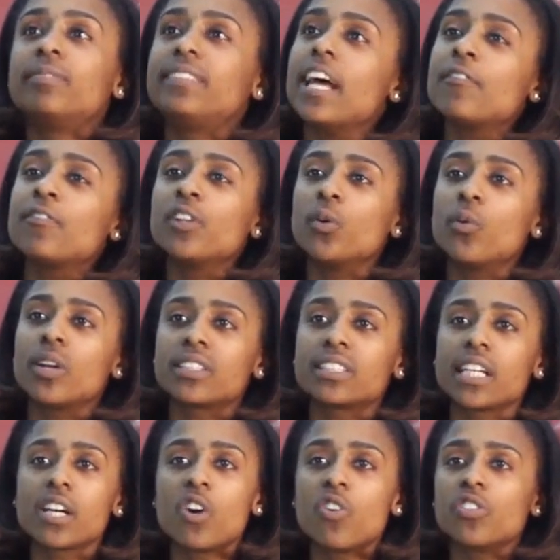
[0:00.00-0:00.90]
definitely want
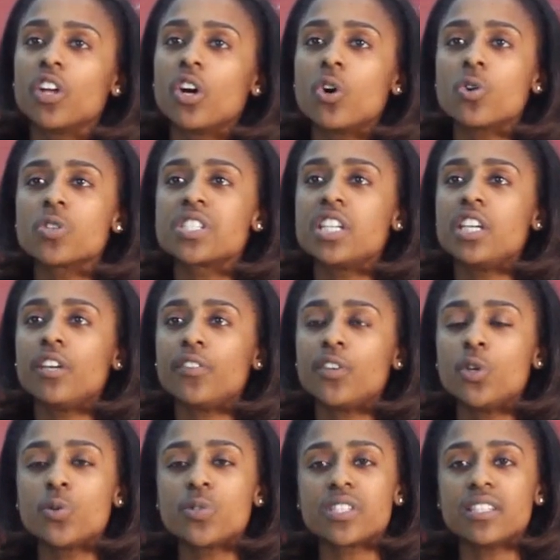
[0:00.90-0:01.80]
to take over the whole city
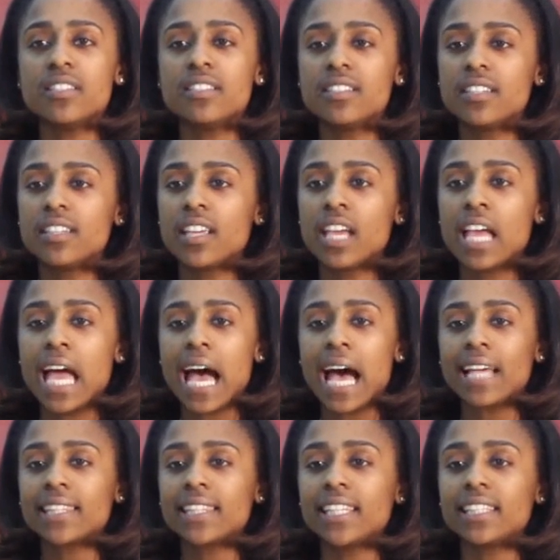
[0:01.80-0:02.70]
of Houston.
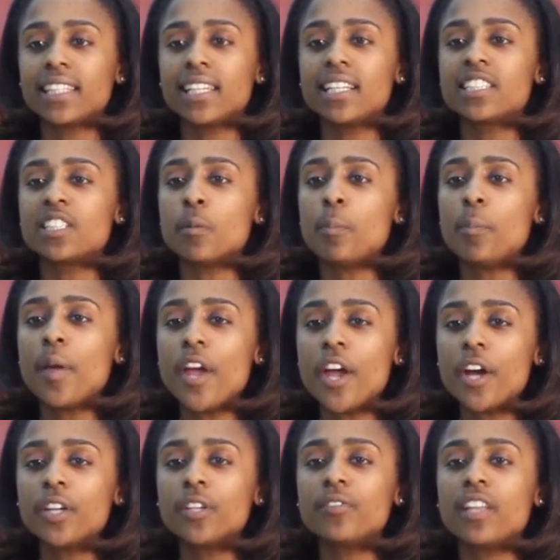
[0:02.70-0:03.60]
I think that it's
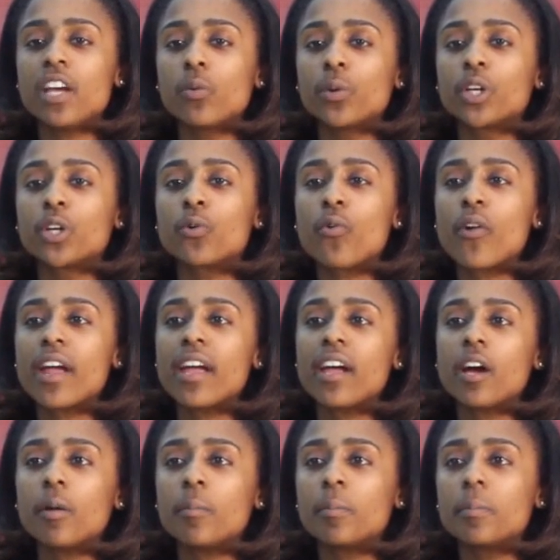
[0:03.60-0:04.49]
imperative that we
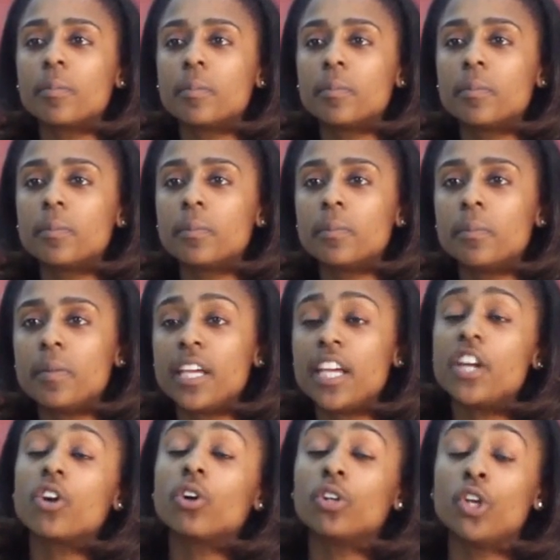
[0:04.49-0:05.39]
grab
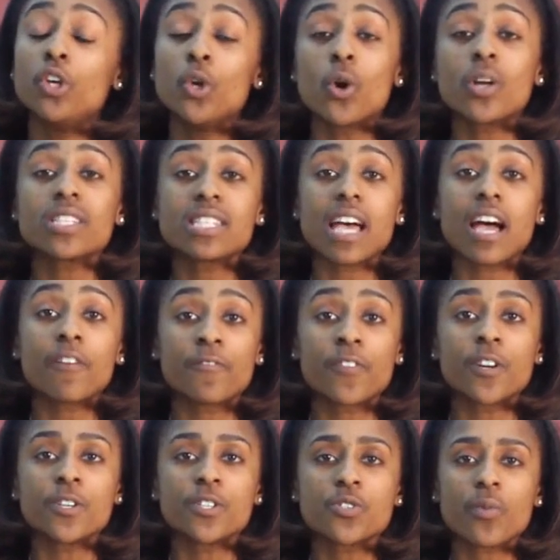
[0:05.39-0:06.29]
here on the north side
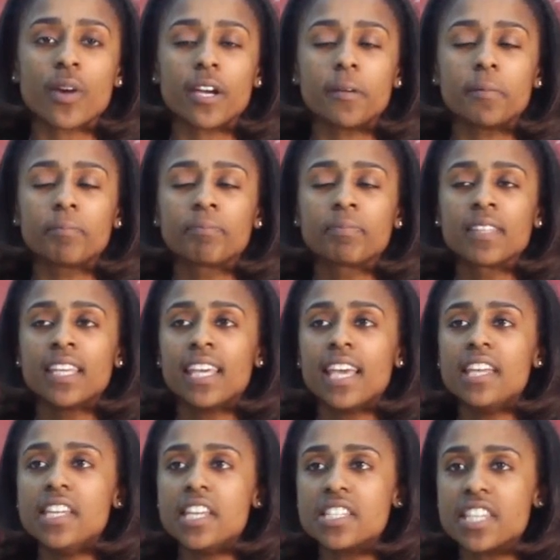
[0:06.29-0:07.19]
first, right?
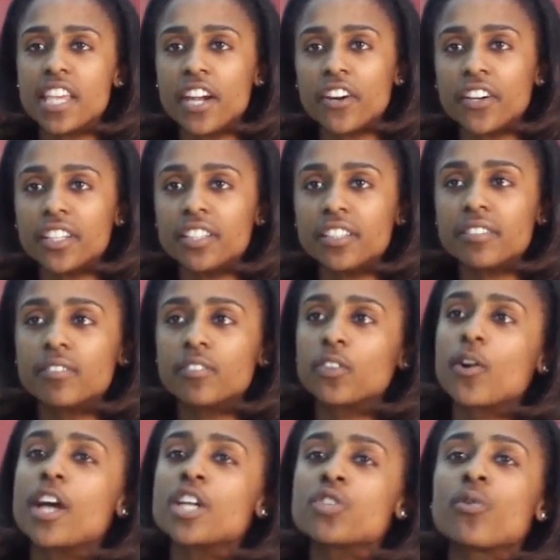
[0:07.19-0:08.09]
In this area,
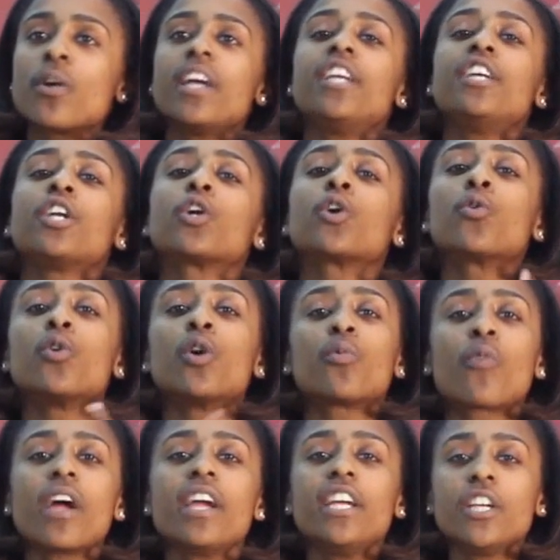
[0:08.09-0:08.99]
graduated and grew
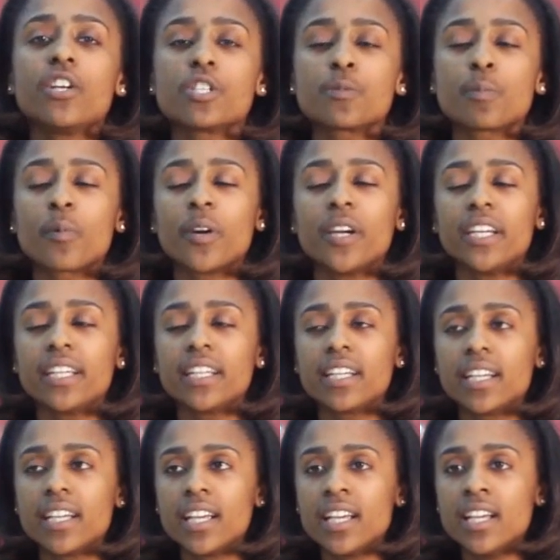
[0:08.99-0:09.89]
up right here in Spring.
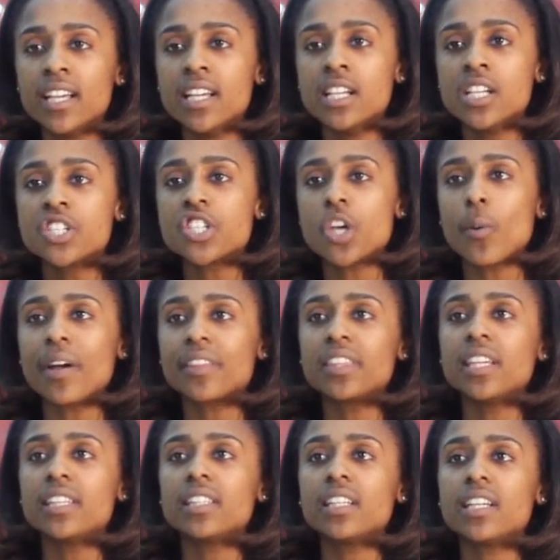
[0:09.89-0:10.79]
So
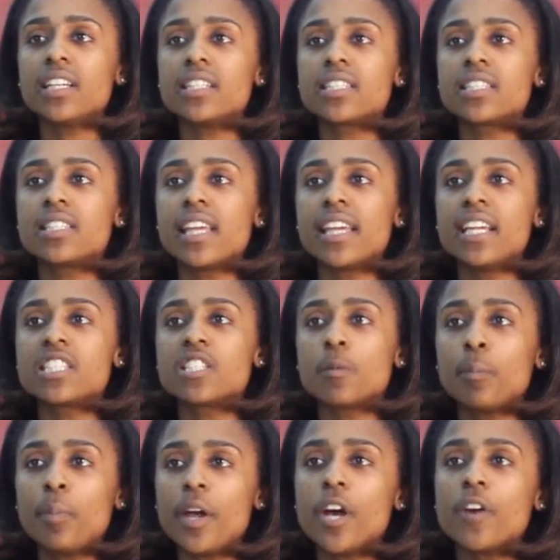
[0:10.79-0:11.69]
I think that
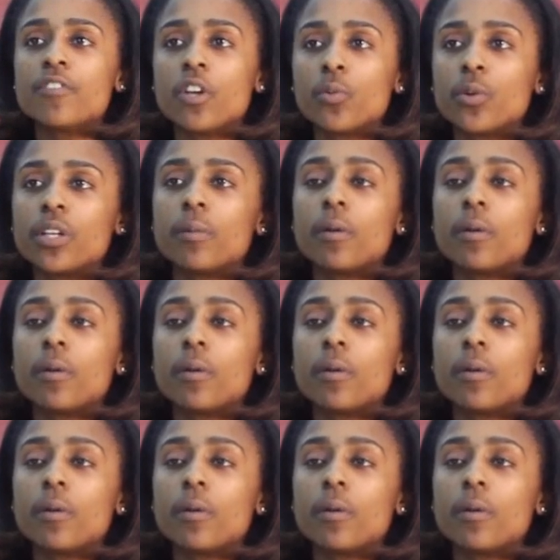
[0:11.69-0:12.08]
it's imperative